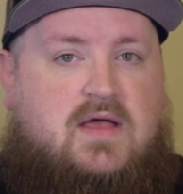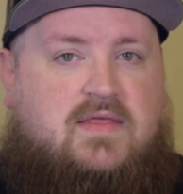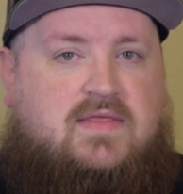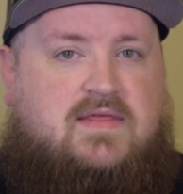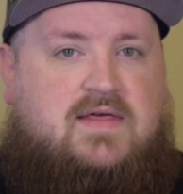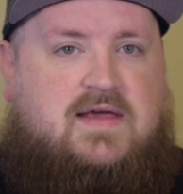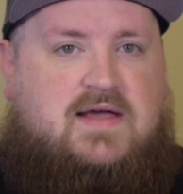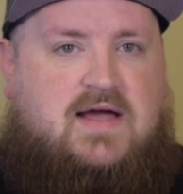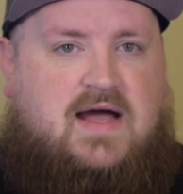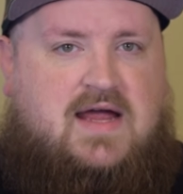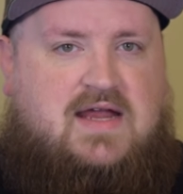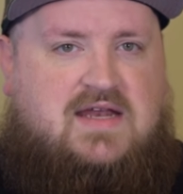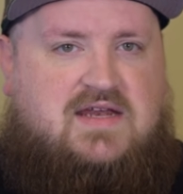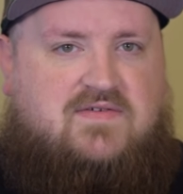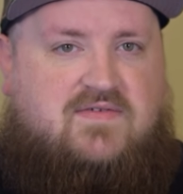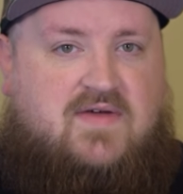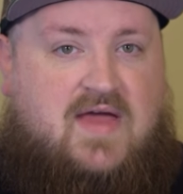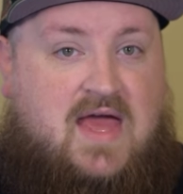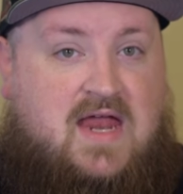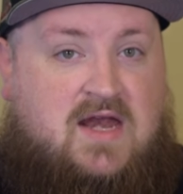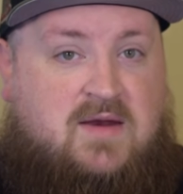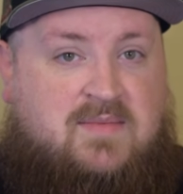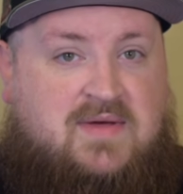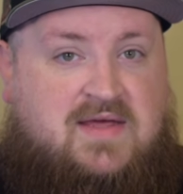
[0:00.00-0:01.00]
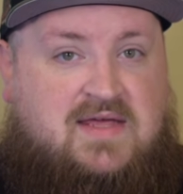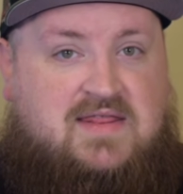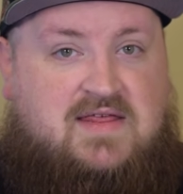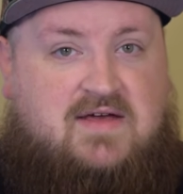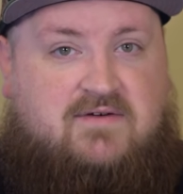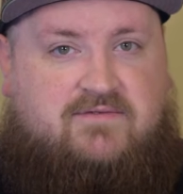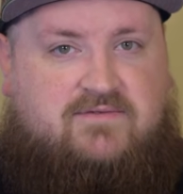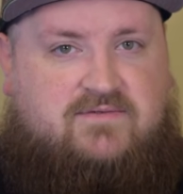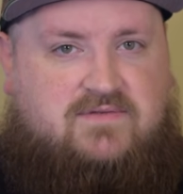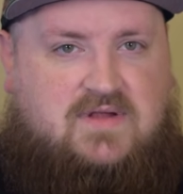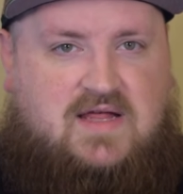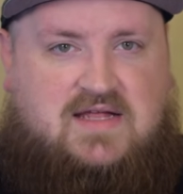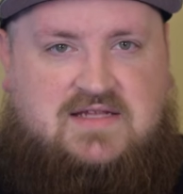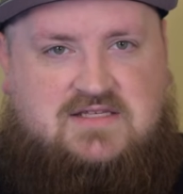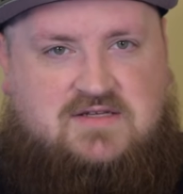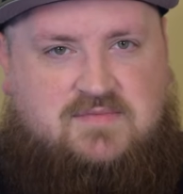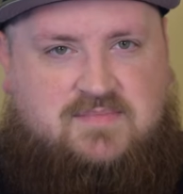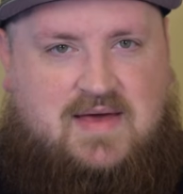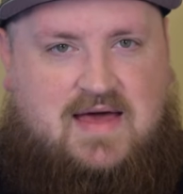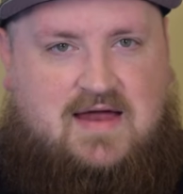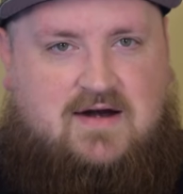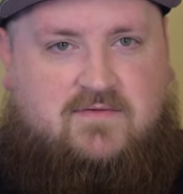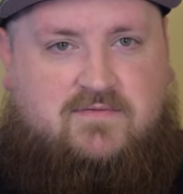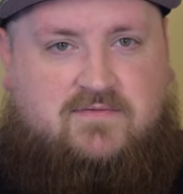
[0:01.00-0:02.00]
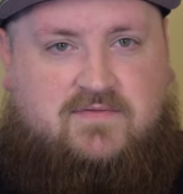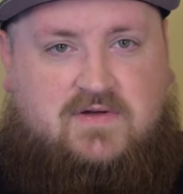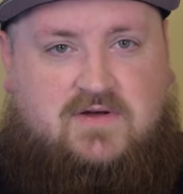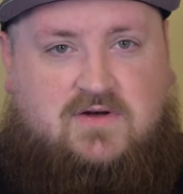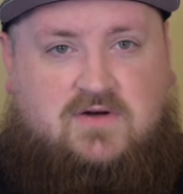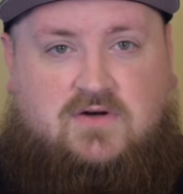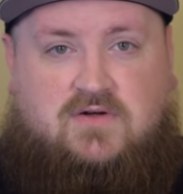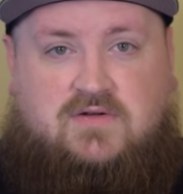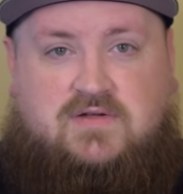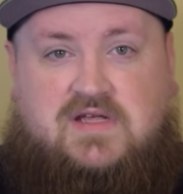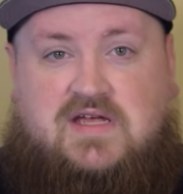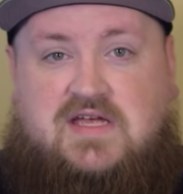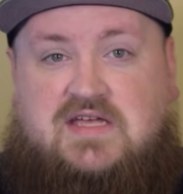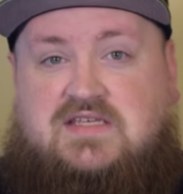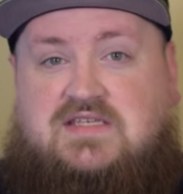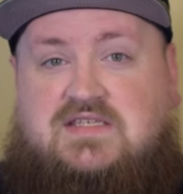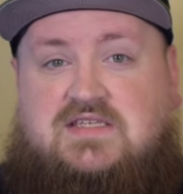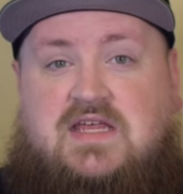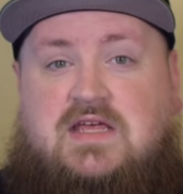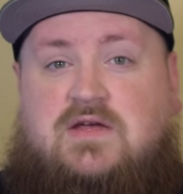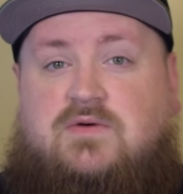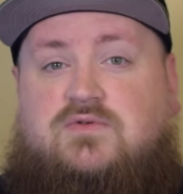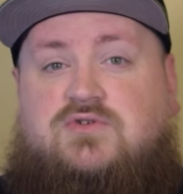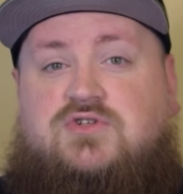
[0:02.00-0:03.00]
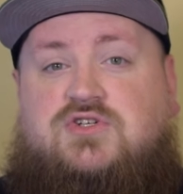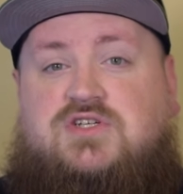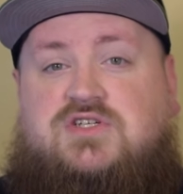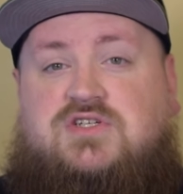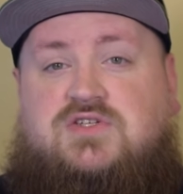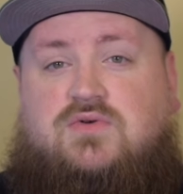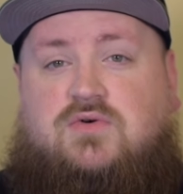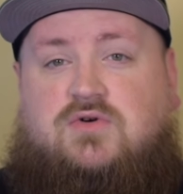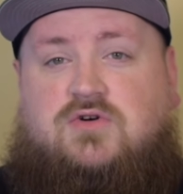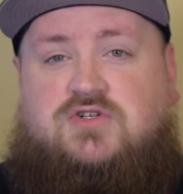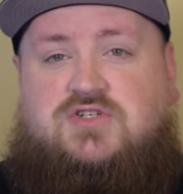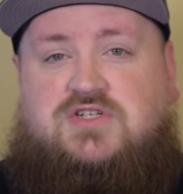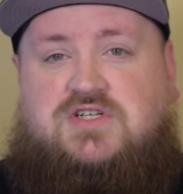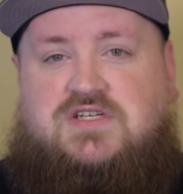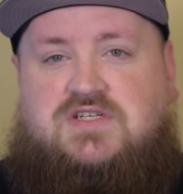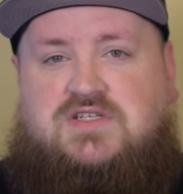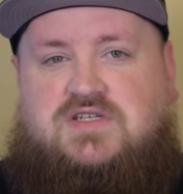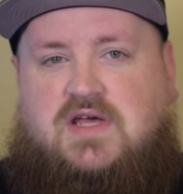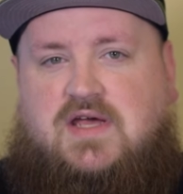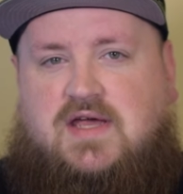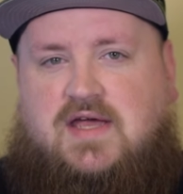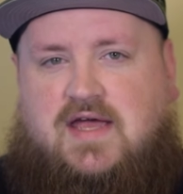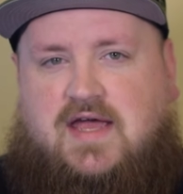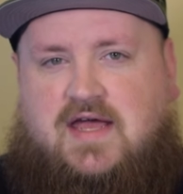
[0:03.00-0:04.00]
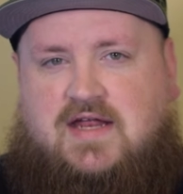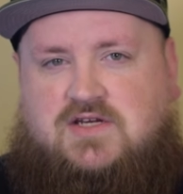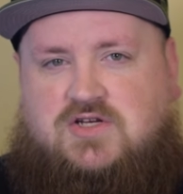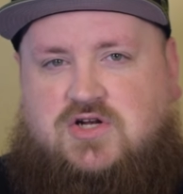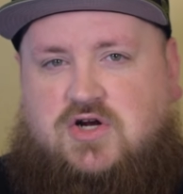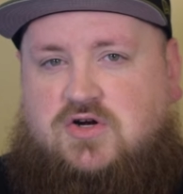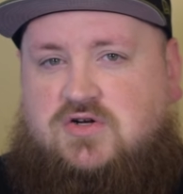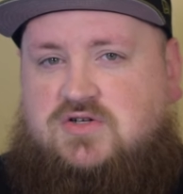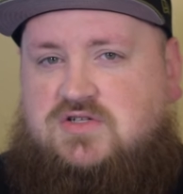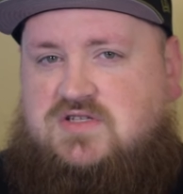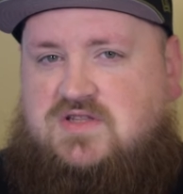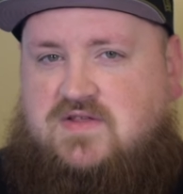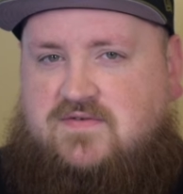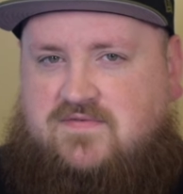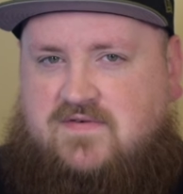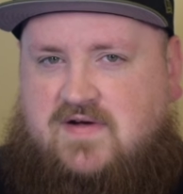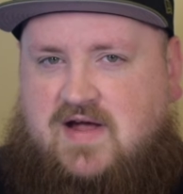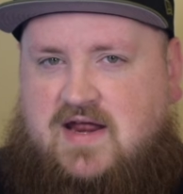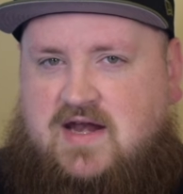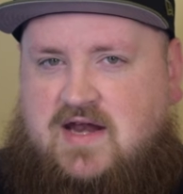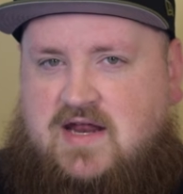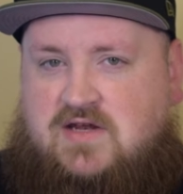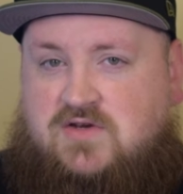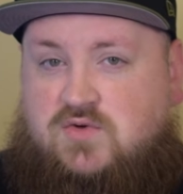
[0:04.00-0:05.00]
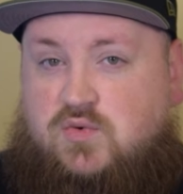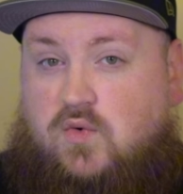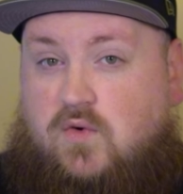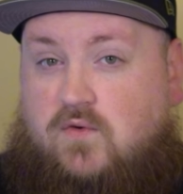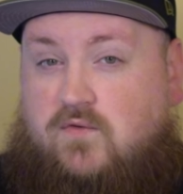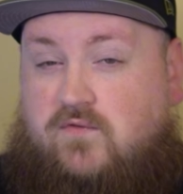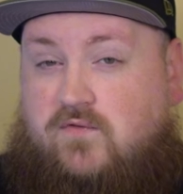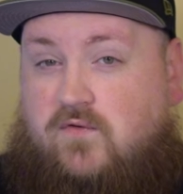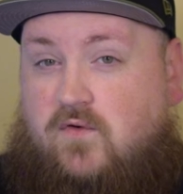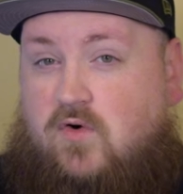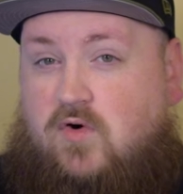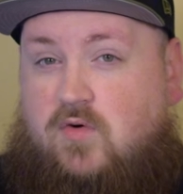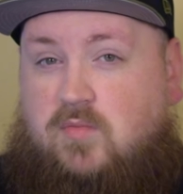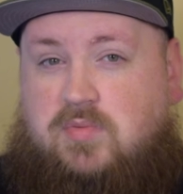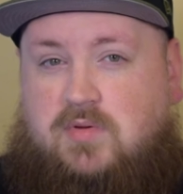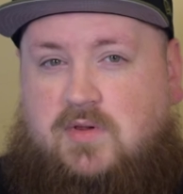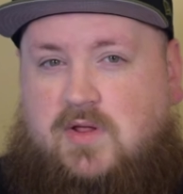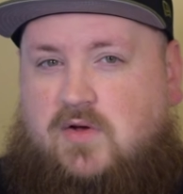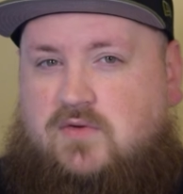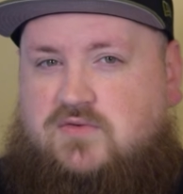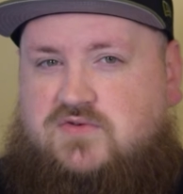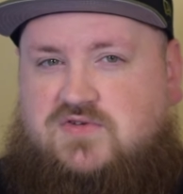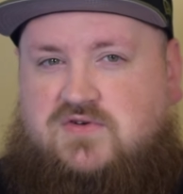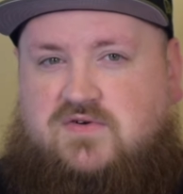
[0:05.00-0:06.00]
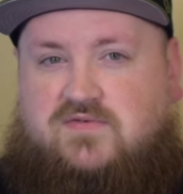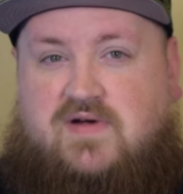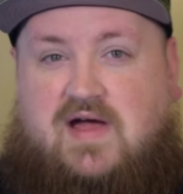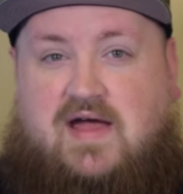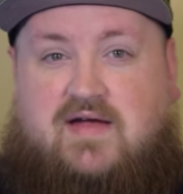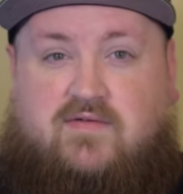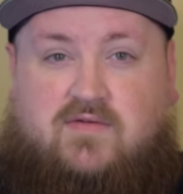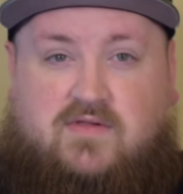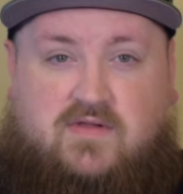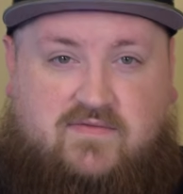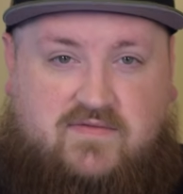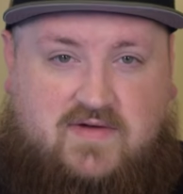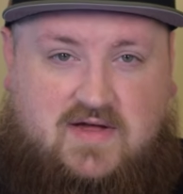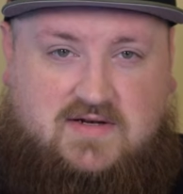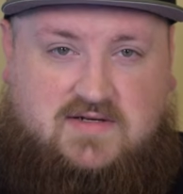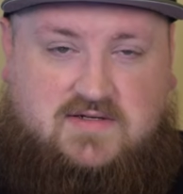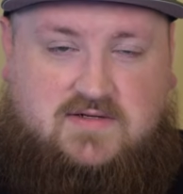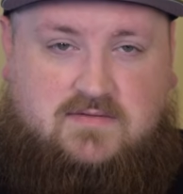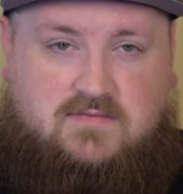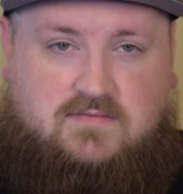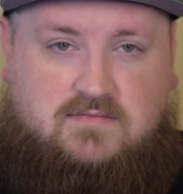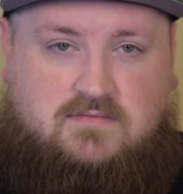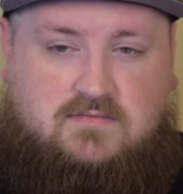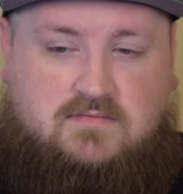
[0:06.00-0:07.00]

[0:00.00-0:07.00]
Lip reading: the kind of enemy that floods a battlefield, extinguishes torches, and turns the fight into a full-blown survival event.